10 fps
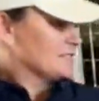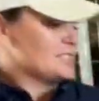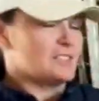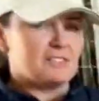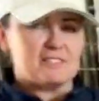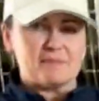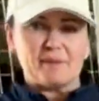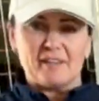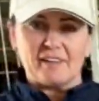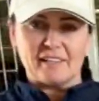So use
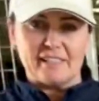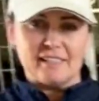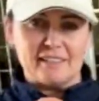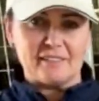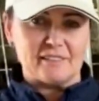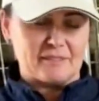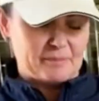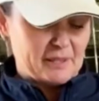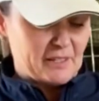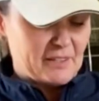sparingly, a little
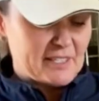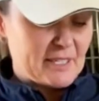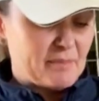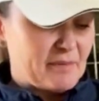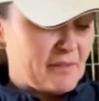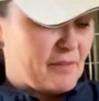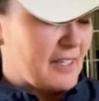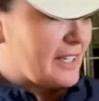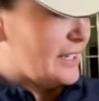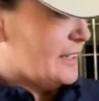bit on the tip of the
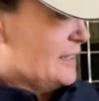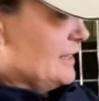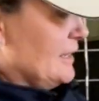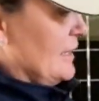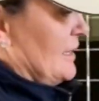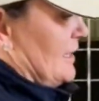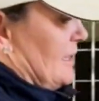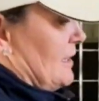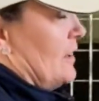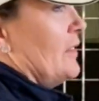finger
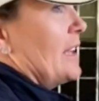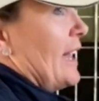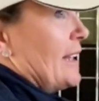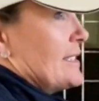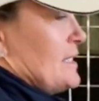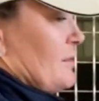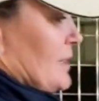on the active